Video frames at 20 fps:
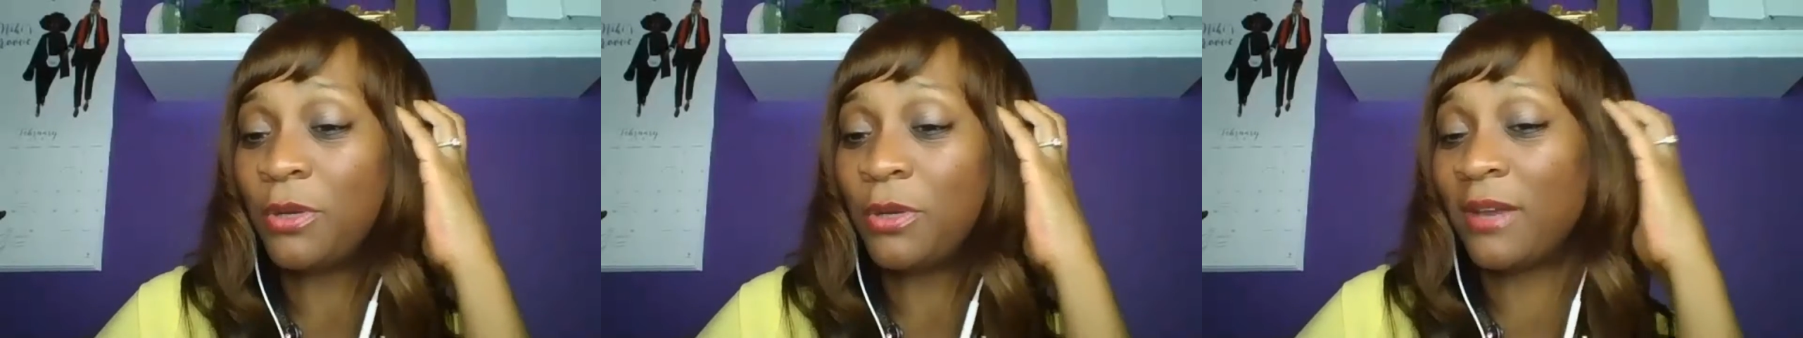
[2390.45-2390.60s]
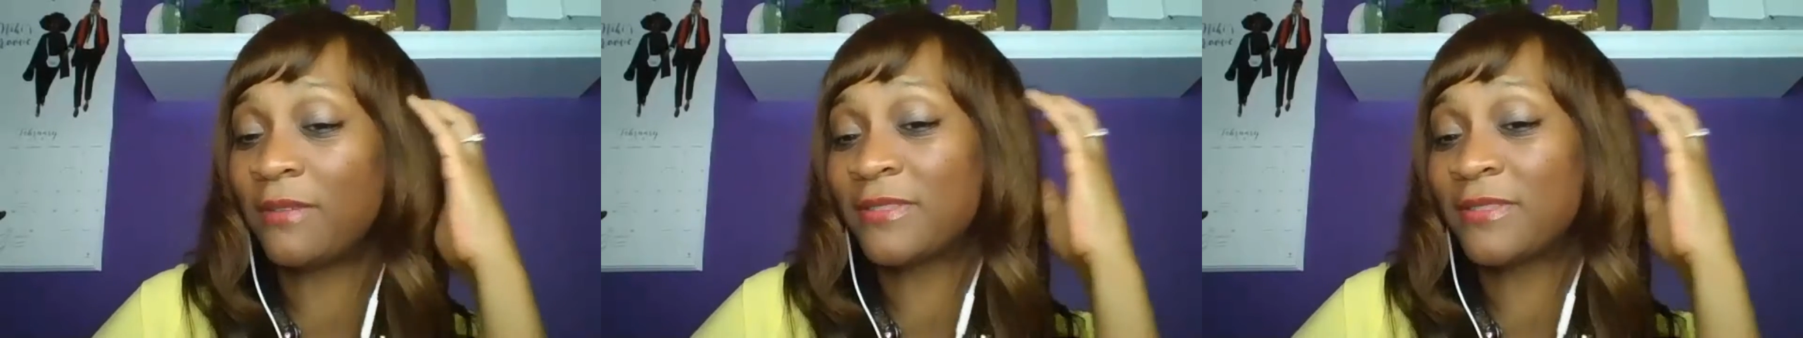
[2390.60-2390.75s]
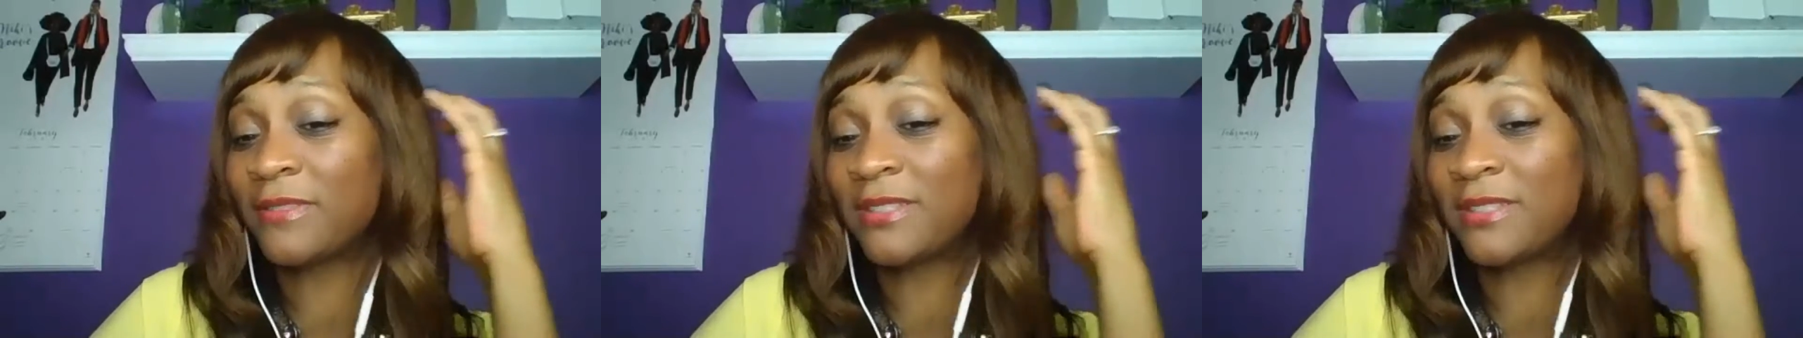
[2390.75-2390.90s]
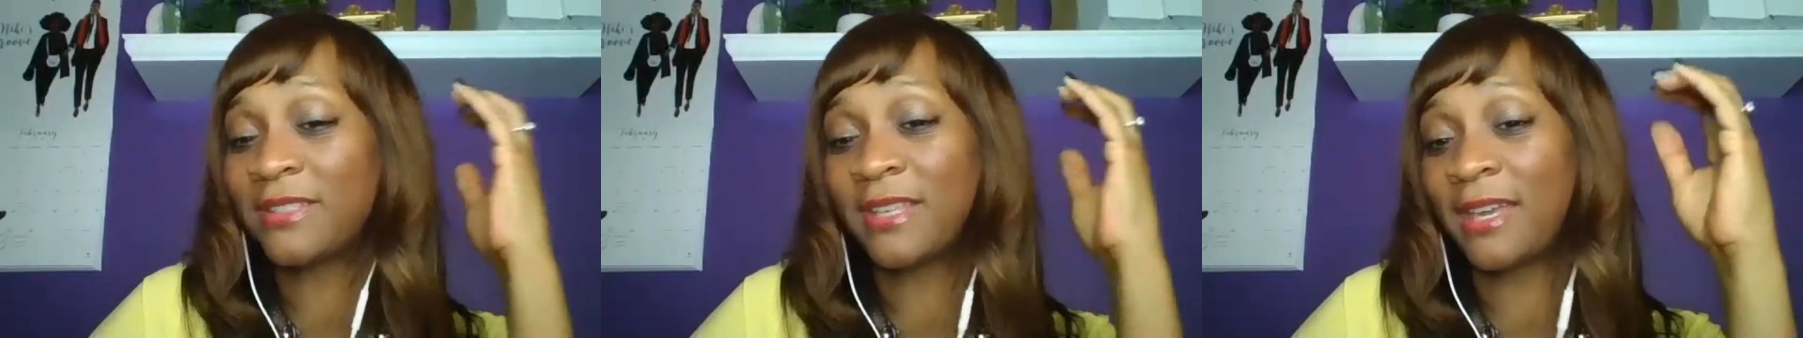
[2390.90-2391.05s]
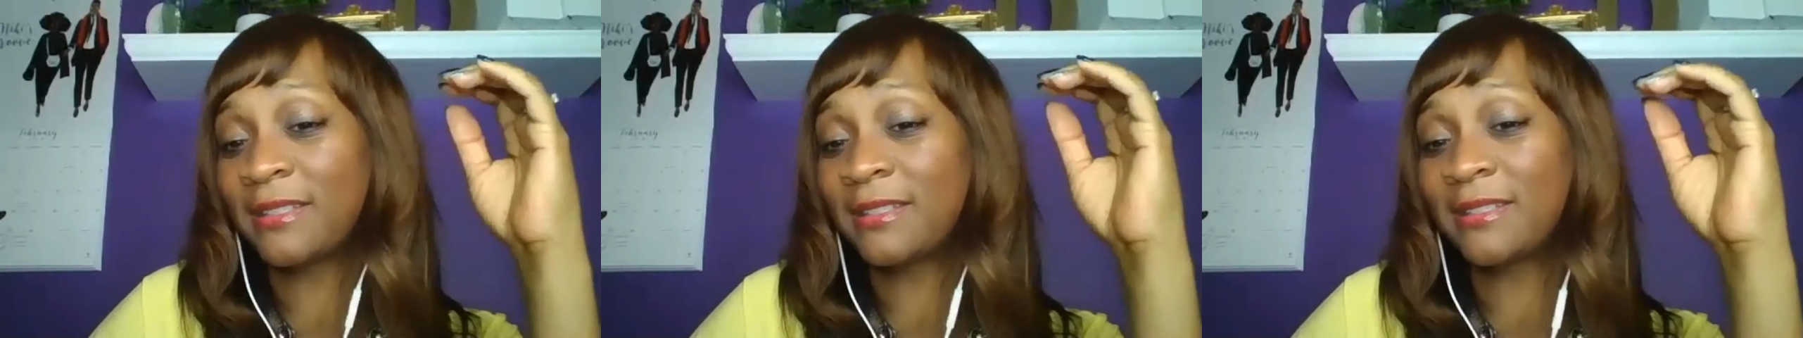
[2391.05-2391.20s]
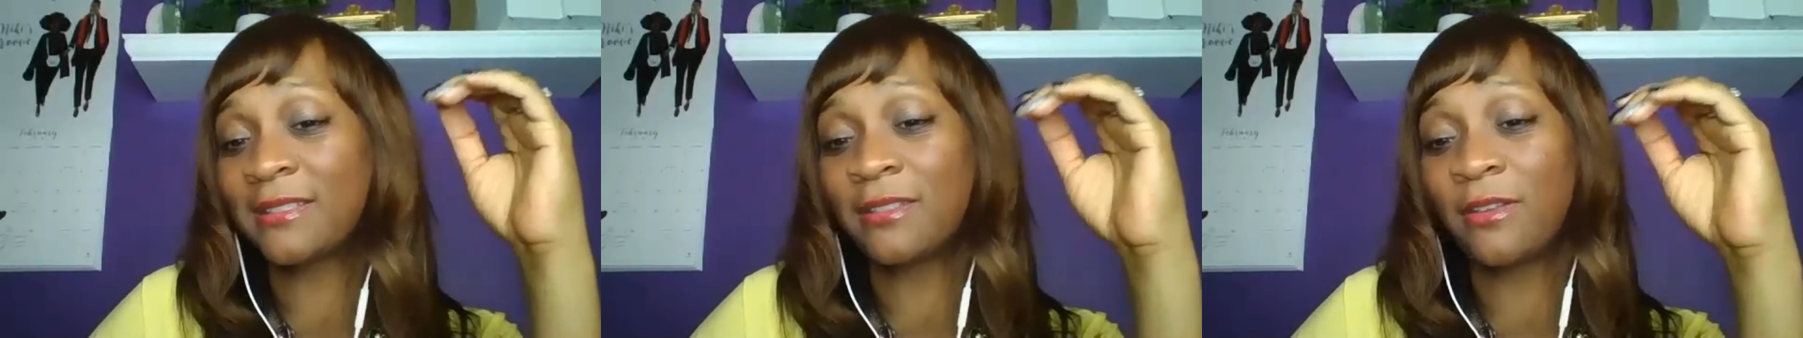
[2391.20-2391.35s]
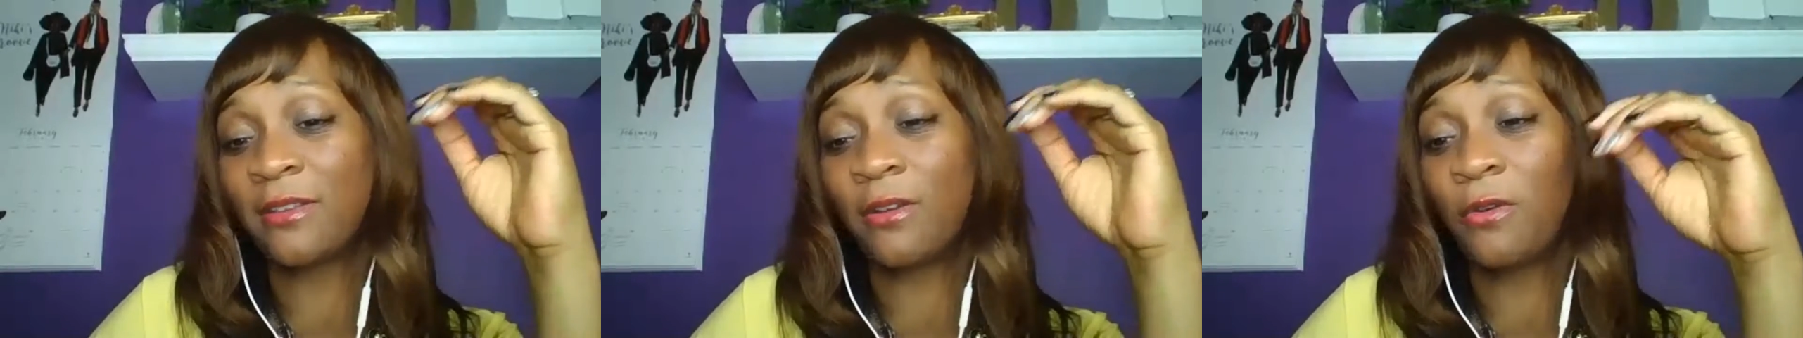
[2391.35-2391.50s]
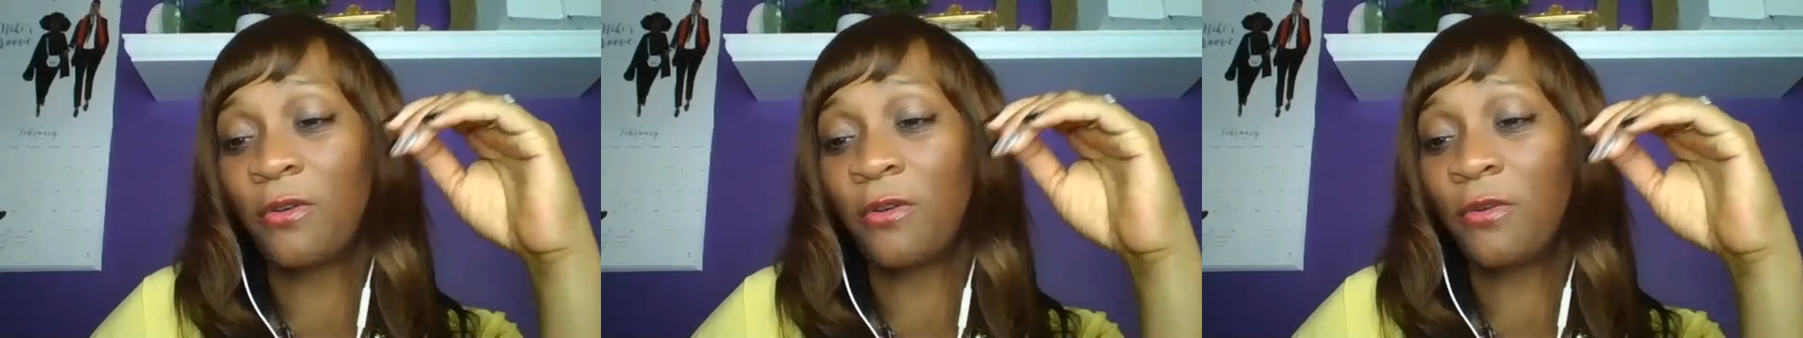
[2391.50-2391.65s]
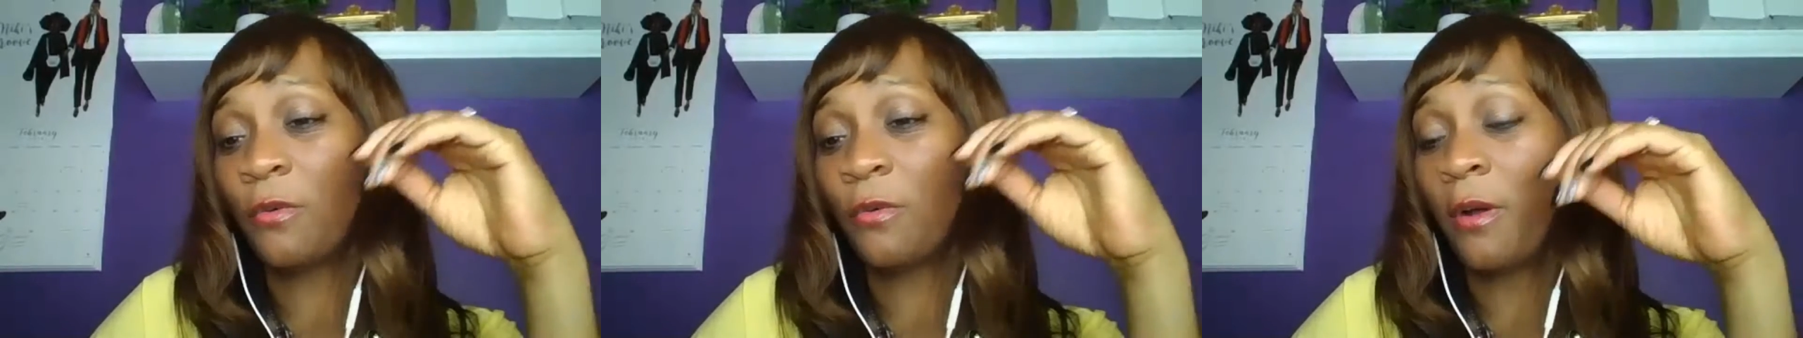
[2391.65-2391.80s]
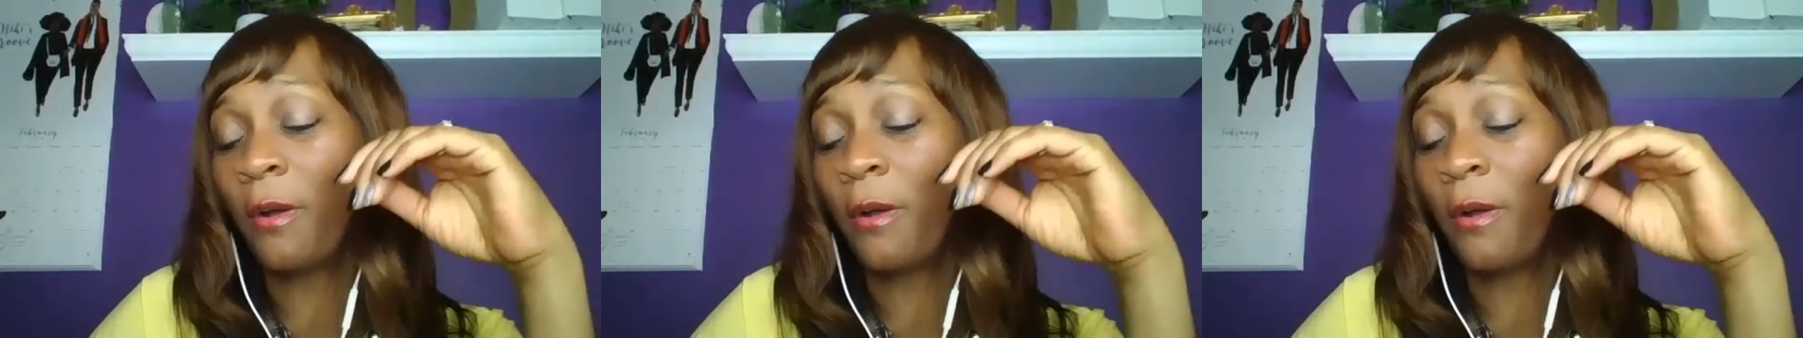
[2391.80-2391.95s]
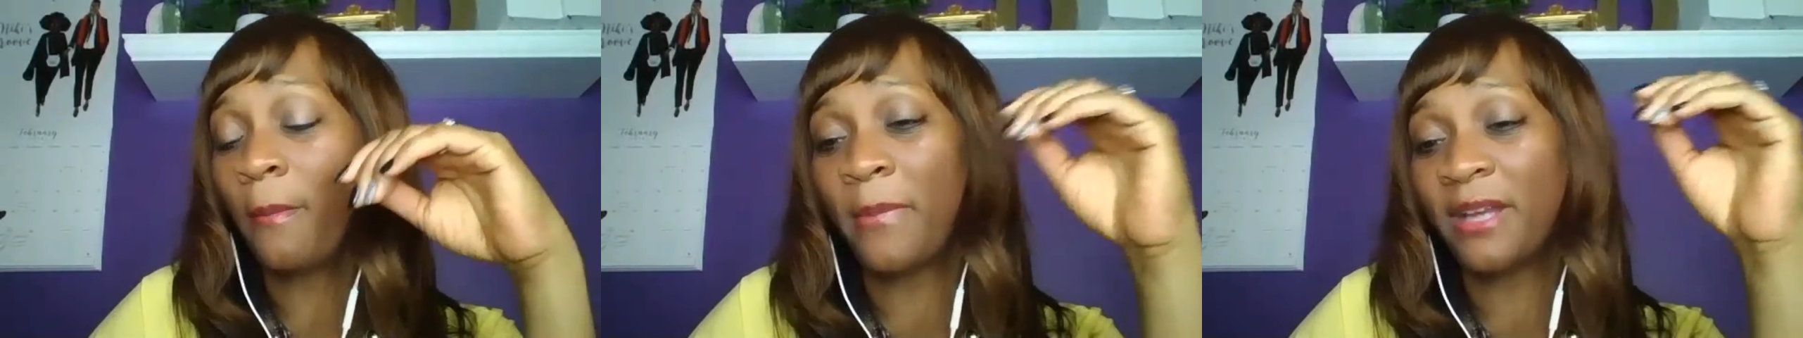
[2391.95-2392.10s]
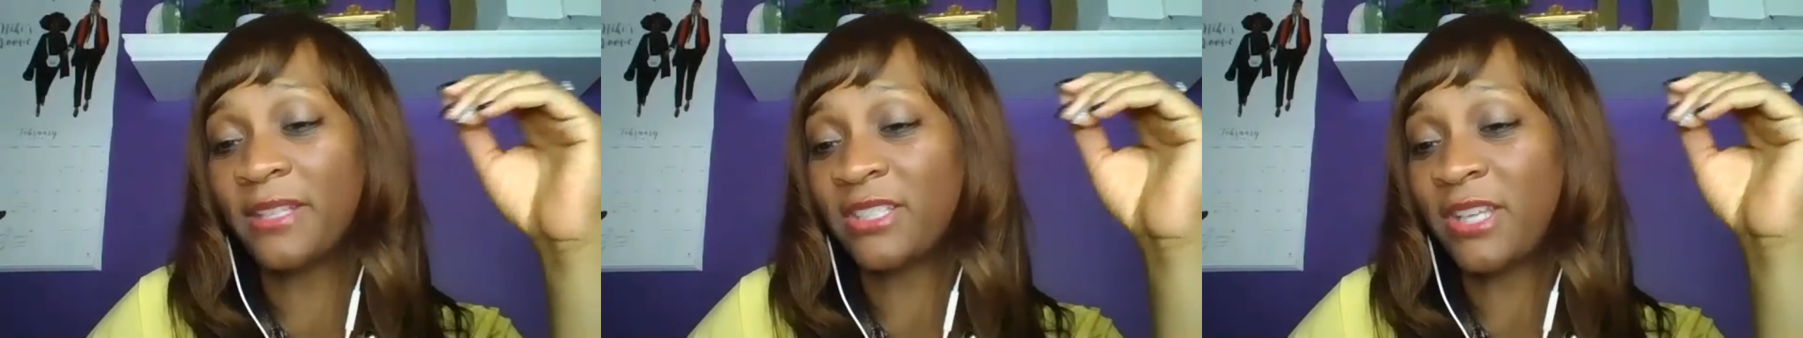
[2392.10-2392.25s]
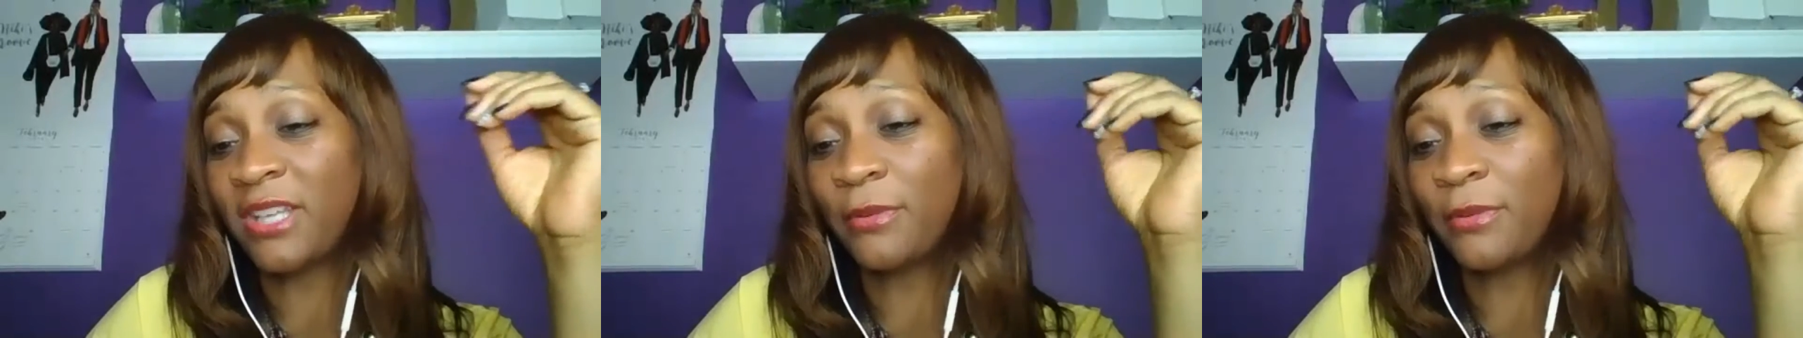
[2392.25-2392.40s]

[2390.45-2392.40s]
have said so much.